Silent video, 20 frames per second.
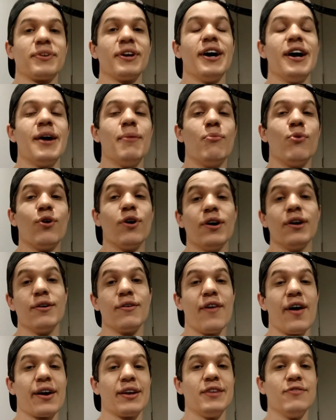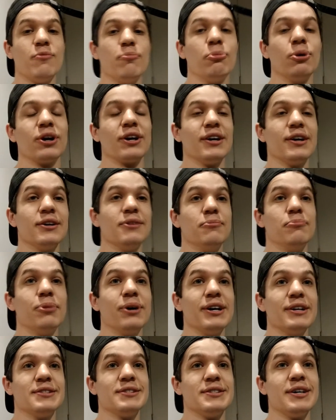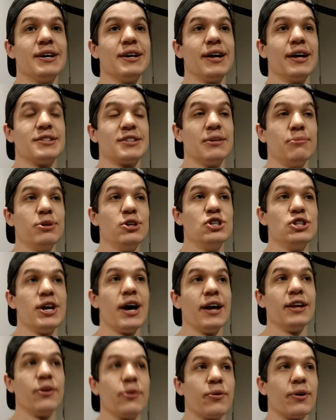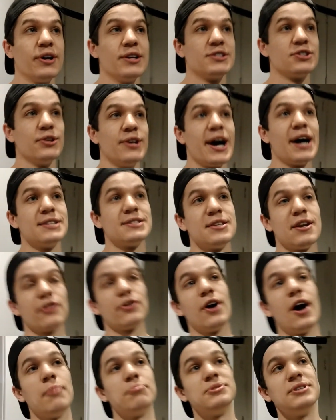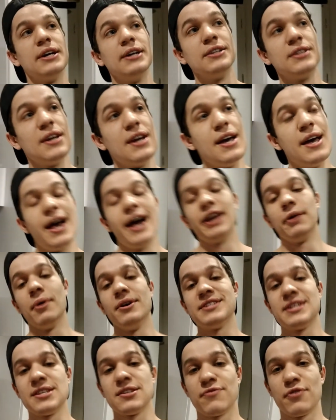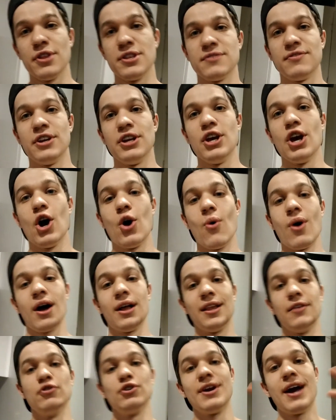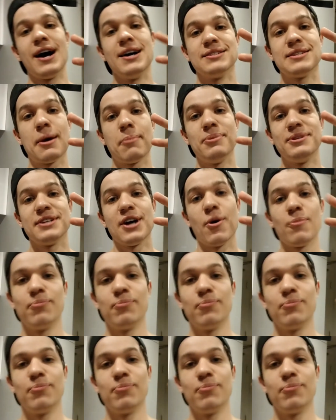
Um, or if I can even book it, but uh, it's gonna be in January. So yeah, it's another update. Anyways, that's it for this video. Love you guys. Peace